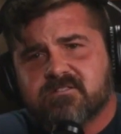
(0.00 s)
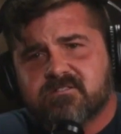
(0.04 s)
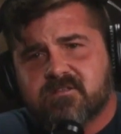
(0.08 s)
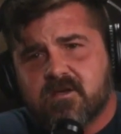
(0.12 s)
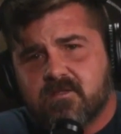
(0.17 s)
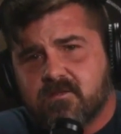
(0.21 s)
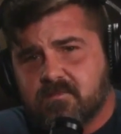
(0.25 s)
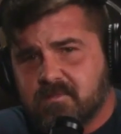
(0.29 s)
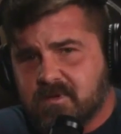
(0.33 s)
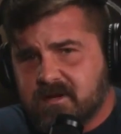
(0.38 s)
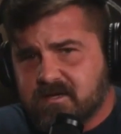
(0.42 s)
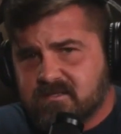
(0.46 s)
other
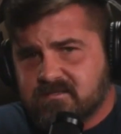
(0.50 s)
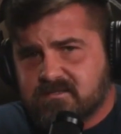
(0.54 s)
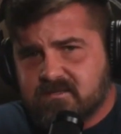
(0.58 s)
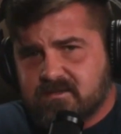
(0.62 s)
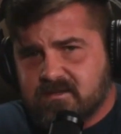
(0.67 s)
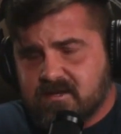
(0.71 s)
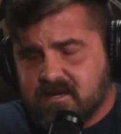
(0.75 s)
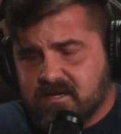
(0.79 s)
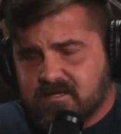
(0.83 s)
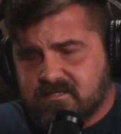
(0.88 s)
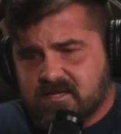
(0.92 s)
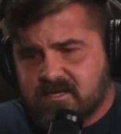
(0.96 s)
medicine
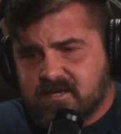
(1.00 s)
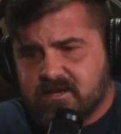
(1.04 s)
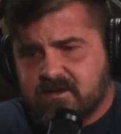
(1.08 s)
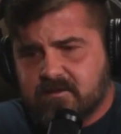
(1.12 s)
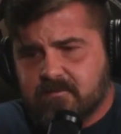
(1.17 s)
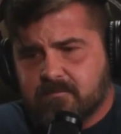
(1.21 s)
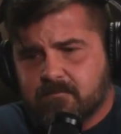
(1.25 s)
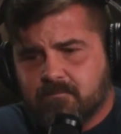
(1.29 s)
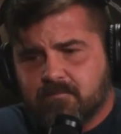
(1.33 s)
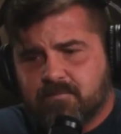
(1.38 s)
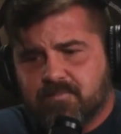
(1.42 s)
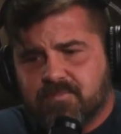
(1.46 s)
that I take
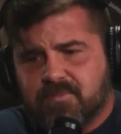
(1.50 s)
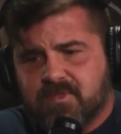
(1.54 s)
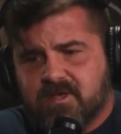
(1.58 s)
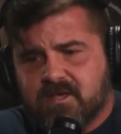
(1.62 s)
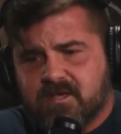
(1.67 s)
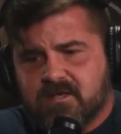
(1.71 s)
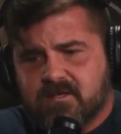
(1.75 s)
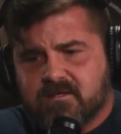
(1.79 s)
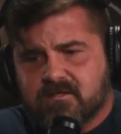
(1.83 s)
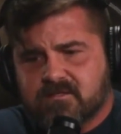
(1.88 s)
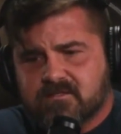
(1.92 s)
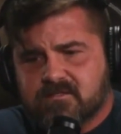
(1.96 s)
that
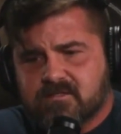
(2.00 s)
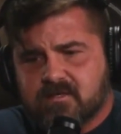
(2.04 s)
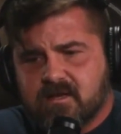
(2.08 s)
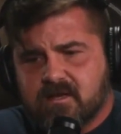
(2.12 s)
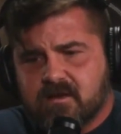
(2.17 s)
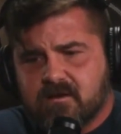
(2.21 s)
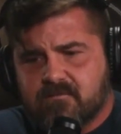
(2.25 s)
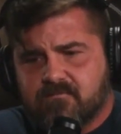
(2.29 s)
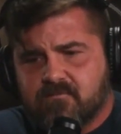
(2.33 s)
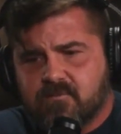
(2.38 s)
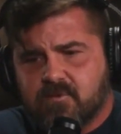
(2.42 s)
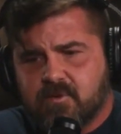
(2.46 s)
is
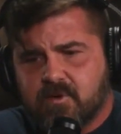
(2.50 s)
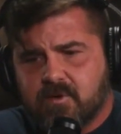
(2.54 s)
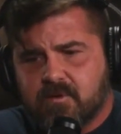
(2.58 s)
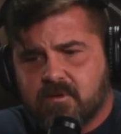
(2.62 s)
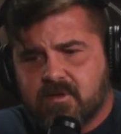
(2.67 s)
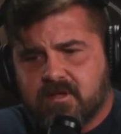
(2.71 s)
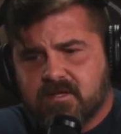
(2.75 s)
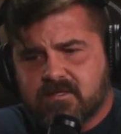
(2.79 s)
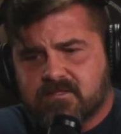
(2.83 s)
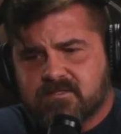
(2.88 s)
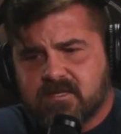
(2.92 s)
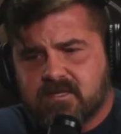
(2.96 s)

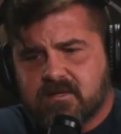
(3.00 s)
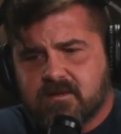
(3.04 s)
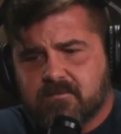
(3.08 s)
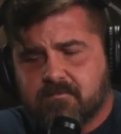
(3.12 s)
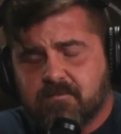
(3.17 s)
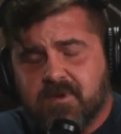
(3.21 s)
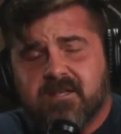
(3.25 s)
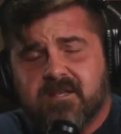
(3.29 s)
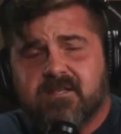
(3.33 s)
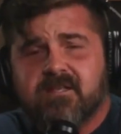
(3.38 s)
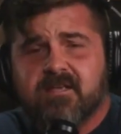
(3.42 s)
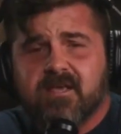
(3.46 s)
it's a
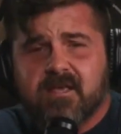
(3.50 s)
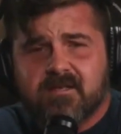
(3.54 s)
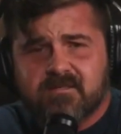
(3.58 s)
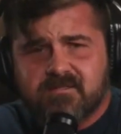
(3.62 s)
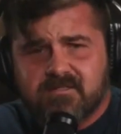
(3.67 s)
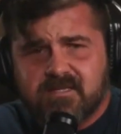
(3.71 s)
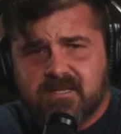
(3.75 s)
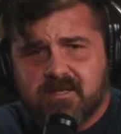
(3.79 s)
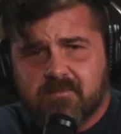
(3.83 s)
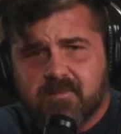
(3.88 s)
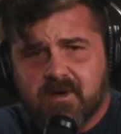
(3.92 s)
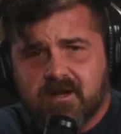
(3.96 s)

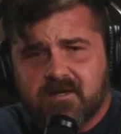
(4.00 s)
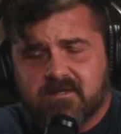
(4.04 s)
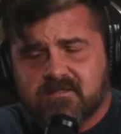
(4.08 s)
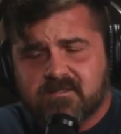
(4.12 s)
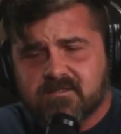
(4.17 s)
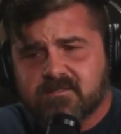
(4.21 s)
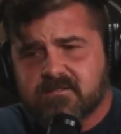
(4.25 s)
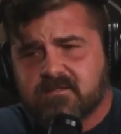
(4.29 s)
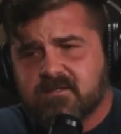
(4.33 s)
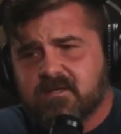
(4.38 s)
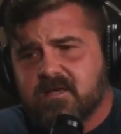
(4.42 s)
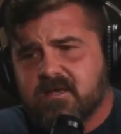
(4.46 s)
PTSD
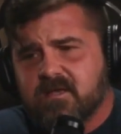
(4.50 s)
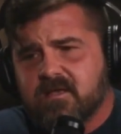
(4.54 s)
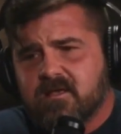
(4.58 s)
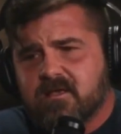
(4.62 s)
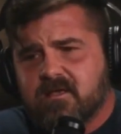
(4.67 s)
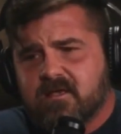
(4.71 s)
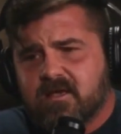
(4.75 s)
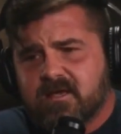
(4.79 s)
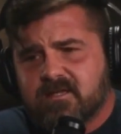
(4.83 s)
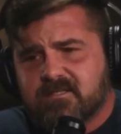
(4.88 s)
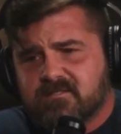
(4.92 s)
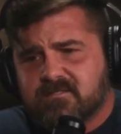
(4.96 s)
medicine,
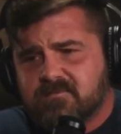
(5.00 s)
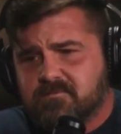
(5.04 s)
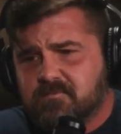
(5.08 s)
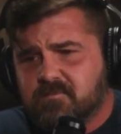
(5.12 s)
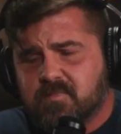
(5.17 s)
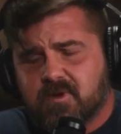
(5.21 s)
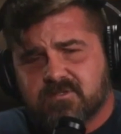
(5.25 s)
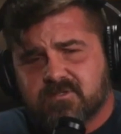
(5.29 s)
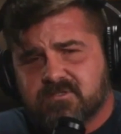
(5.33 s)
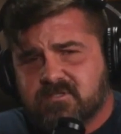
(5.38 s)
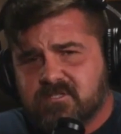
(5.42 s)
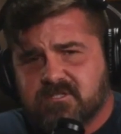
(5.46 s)
and it's
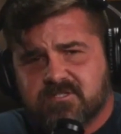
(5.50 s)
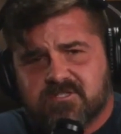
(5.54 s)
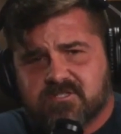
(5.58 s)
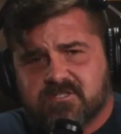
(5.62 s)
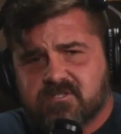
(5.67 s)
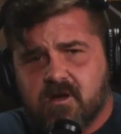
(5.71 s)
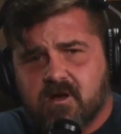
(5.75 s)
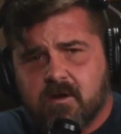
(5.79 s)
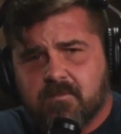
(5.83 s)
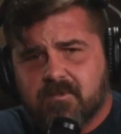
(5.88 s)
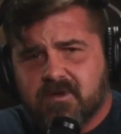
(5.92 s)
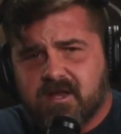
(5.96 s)
supposed to just
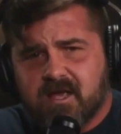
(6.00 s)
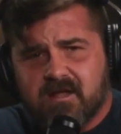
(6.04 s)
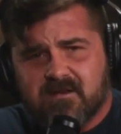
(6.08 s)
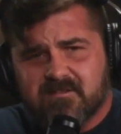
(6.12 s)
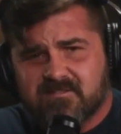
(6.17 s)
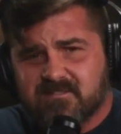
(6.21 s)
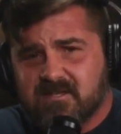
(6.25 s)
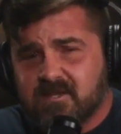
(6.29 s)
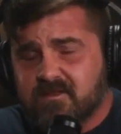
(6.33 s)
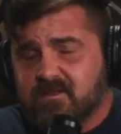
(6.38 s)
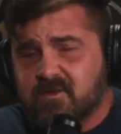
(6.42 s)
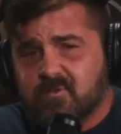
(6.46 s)
calm me down. It's
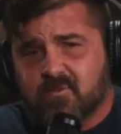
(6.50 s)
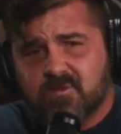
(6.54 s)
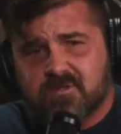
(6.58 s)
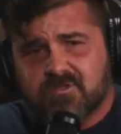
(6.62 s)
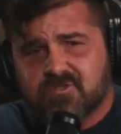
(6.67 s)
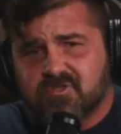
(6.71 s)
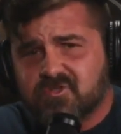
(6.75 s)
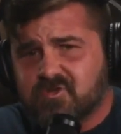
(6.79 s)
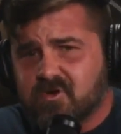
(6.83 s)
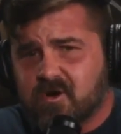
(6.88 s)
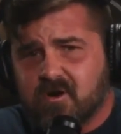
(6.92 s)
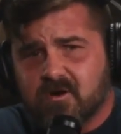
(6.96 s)
nothing real
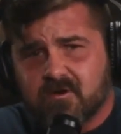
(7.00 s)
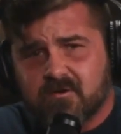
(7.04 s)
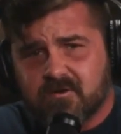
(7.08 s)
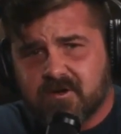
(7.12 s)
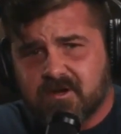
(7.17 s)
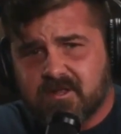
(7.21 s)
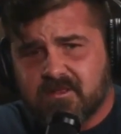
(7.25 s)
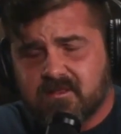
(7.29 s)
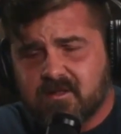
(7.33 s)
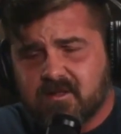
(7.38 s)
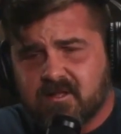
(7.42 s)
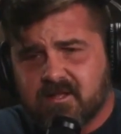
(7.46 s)
strong or
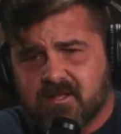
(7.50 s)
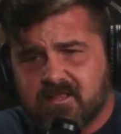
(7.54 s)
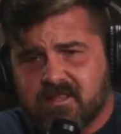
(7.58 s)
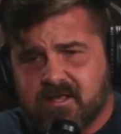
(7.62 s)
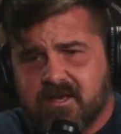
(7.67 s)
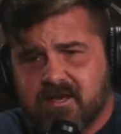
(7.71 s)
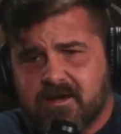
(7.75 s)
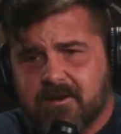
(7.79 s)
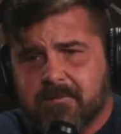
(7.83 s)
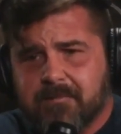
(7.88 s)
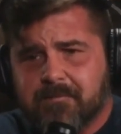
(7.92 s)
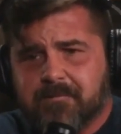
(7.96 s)
anything like
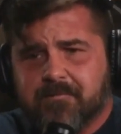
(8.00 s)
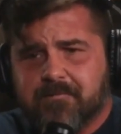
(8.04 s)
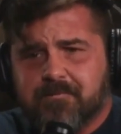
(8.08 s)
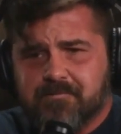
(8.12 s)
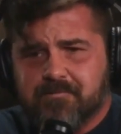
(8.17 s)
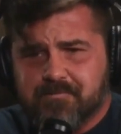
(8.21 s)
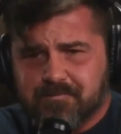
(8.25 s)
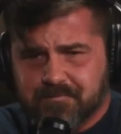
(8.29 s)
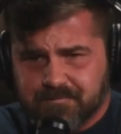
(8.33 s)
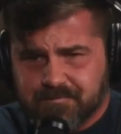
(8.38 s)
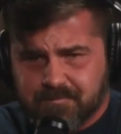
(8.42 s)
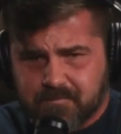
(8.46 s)
that.
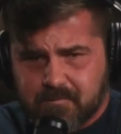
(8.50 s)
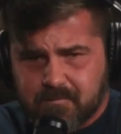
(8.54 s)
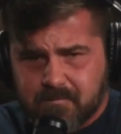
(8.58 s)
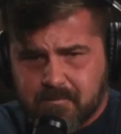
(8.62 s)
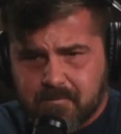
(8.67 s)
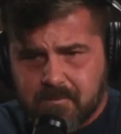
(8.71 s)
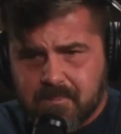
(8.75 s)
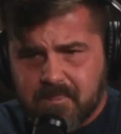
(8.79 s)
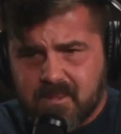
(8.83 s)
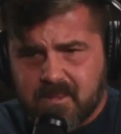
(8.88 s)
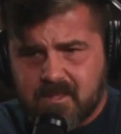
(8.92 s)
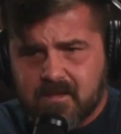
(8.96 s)

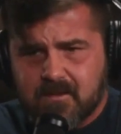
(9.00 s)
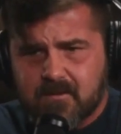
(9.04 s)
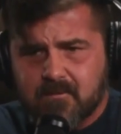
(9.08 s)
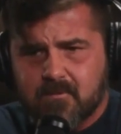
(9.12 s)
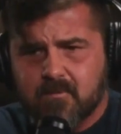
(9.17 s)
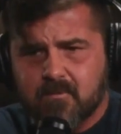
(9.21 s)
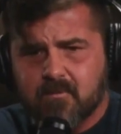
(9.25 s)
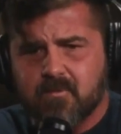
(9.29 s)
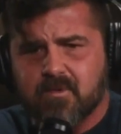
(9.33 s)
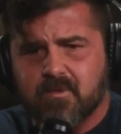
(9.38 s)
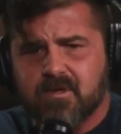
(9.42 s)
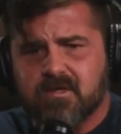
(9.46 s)

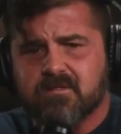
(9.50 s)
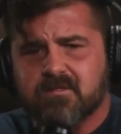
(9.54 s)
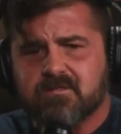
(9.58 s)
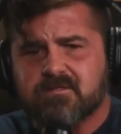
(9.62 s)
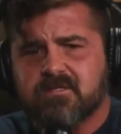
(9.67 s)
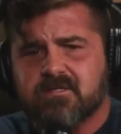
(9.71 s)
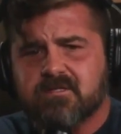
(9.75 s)
Well,